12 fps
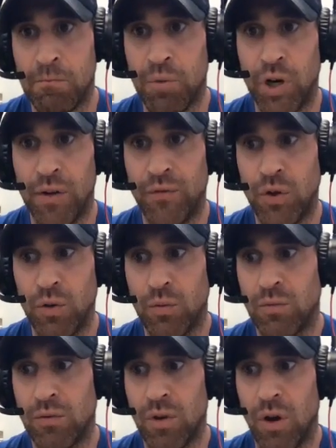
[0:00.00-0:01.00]
But if you
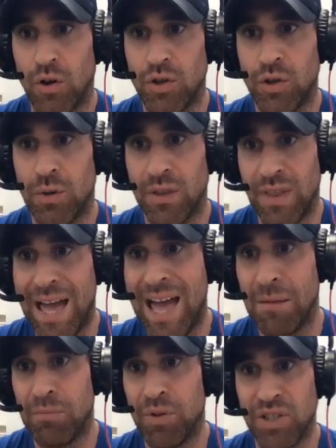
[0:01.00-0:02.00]
are doing
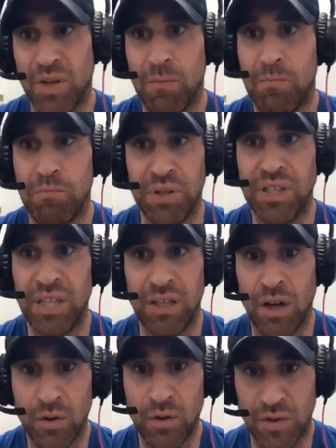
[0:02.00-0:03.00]
that plus a billion
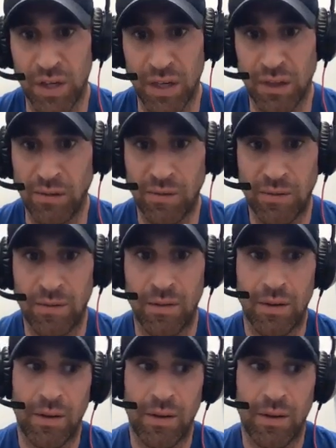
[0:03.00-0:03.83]
other things,